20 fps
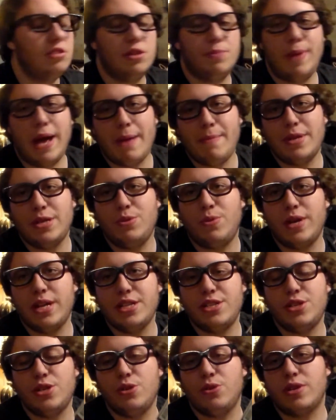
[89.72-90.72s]
So Batman
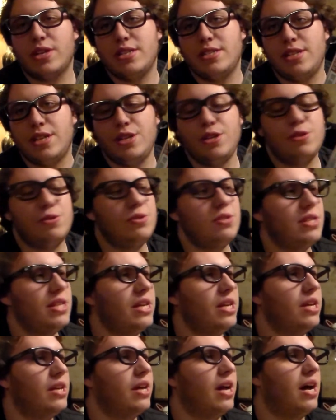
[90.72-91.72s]
22 continues
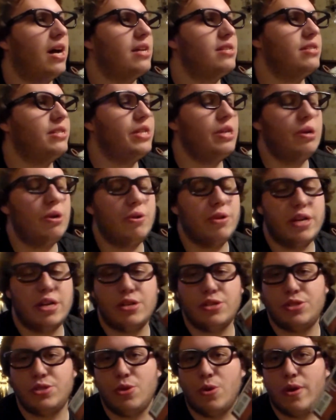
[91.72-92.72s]
the
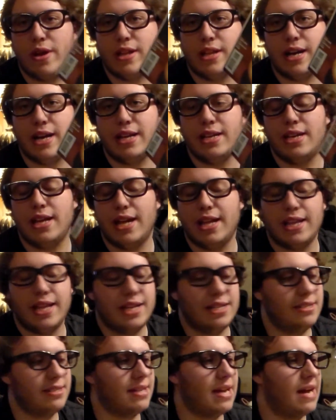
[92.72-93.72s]
0-year storyline
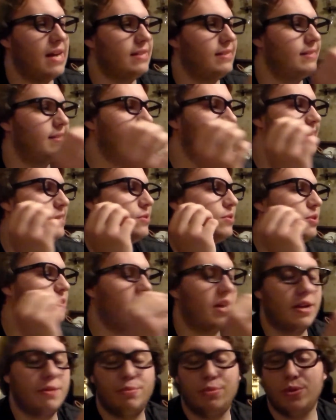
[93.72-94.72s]
that Scott Snyder and
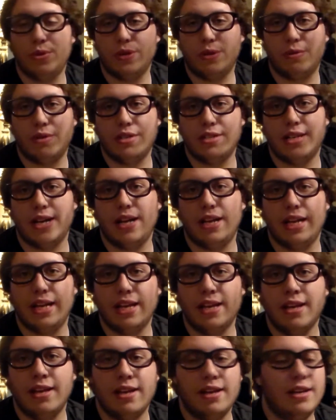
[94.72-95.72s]
Greg Capullo are
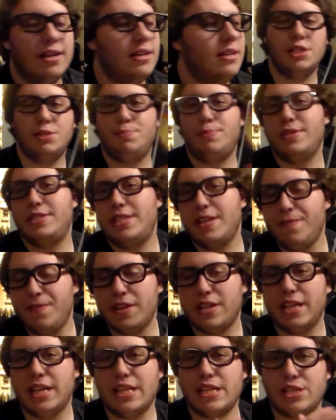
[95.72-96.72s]
telling.
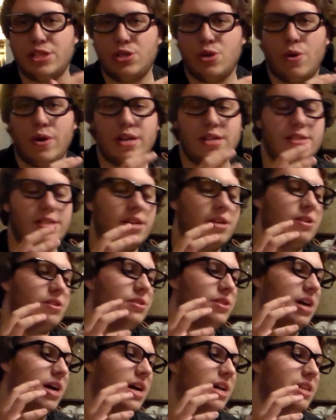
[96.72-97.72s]
Specifically, the story
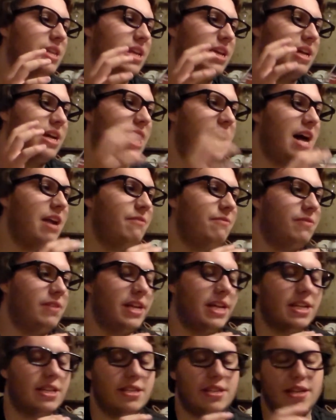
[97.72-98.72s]
centers on the
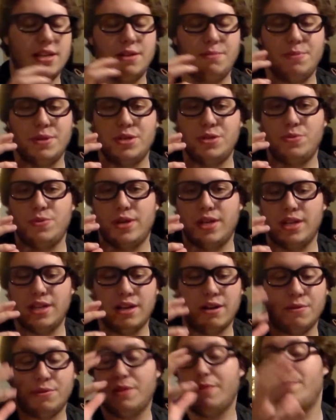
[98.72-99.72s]
conflict
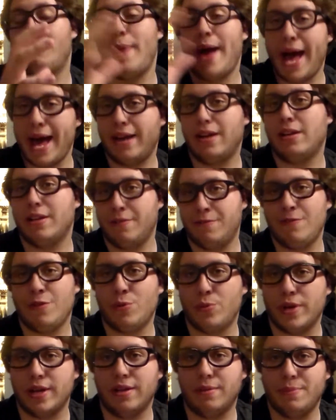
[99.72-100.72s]
between, the battle, if
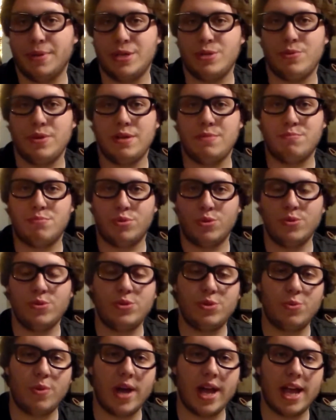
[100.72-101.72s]
you will, between
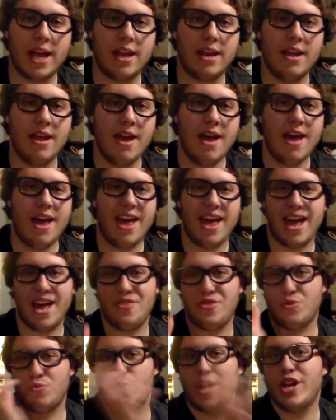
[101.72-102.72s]
Bruce Wayne
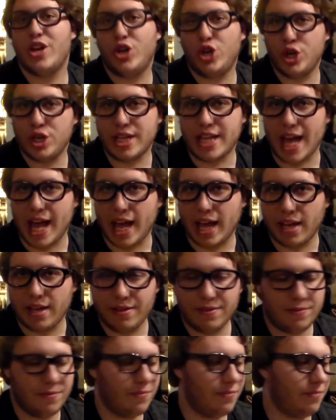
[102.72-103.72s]
and the Red Hood gang.
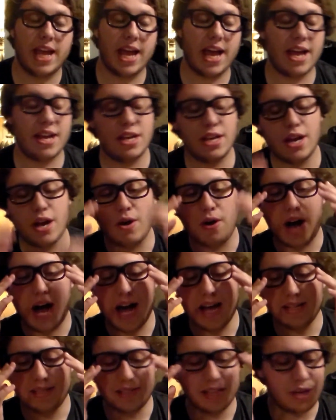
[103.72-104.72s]
And, you know,
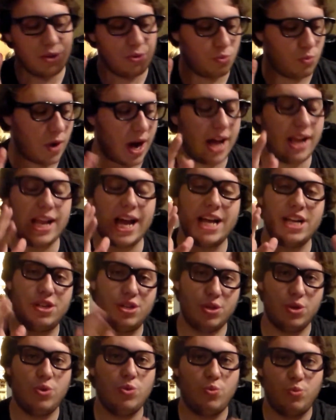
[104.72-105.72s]
honestly, while I
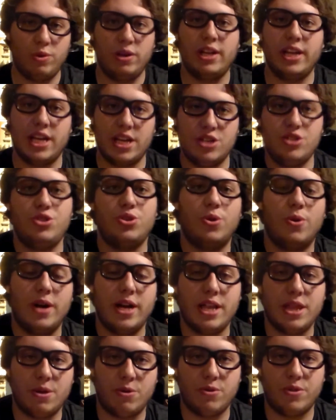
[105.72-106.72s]
do really
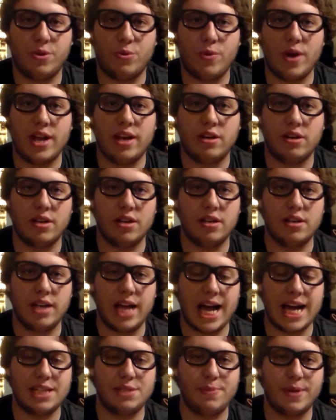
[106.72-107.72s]
enjoy the Red
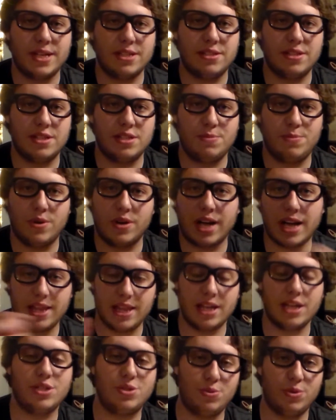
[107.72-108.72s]
Hood aspects of this book, I
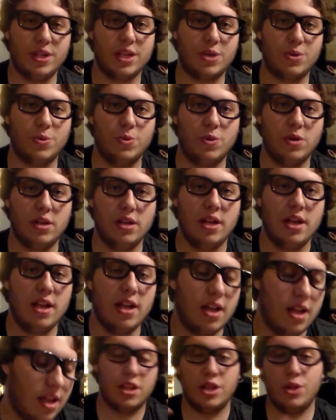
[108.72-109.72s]
think it's really cool.
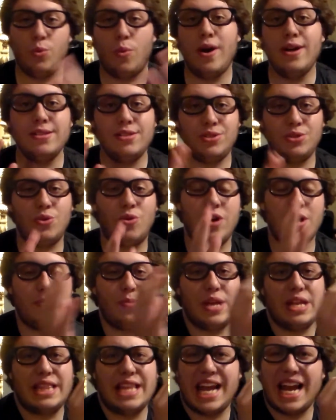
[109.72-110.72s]
The one
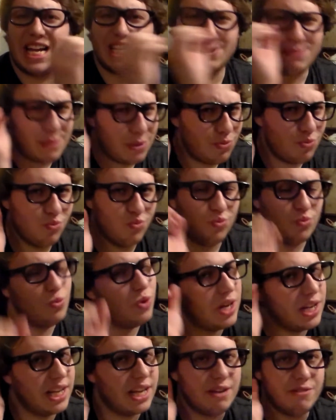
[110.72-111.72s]
story beat that has me
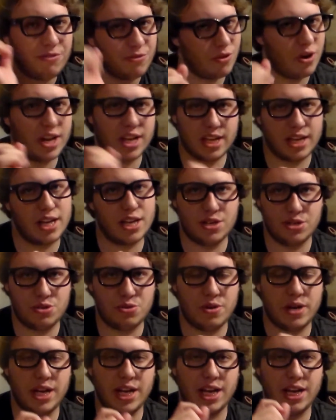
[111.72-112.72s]
really freaking
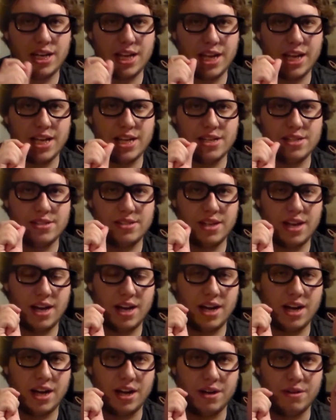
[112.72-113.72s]
intrigued is
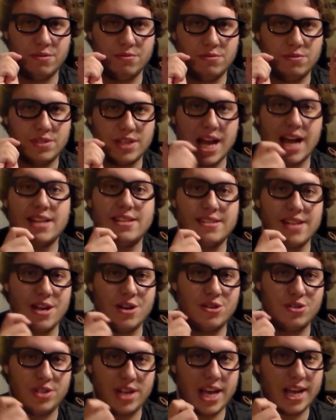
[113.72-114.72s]
Scott
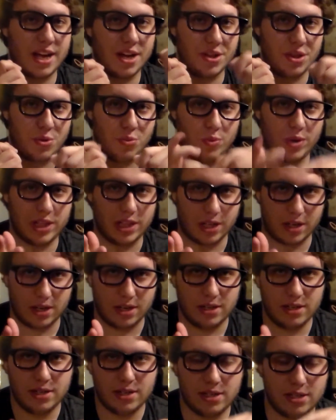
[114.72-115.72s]
Snyder's take on the
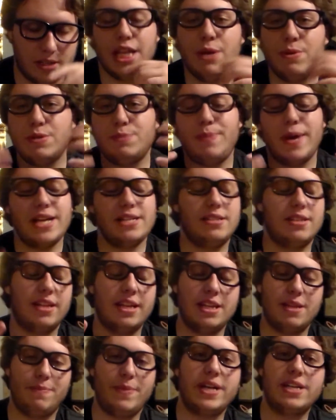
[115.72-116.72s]
Riddler. He was
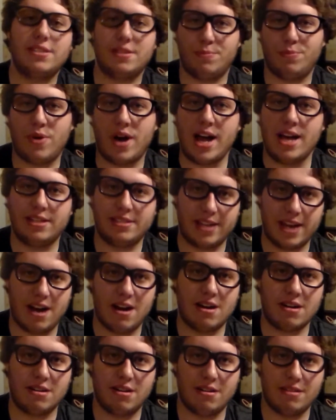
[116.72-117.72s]
basically the big surprise
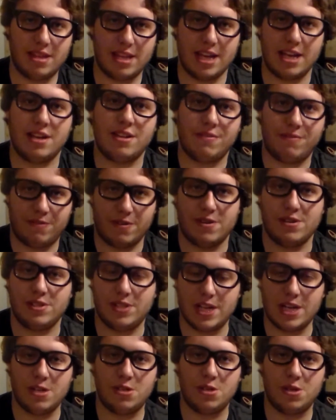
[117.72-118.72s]
character at the end of the
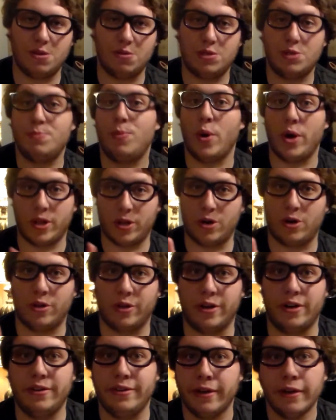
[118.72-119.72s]
first issue, spoiler
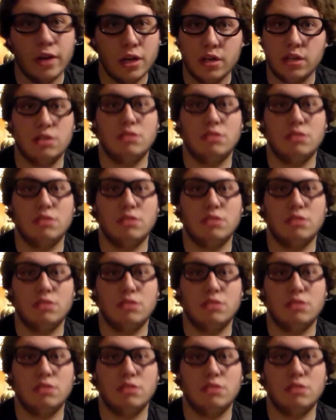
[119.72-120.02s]
alert.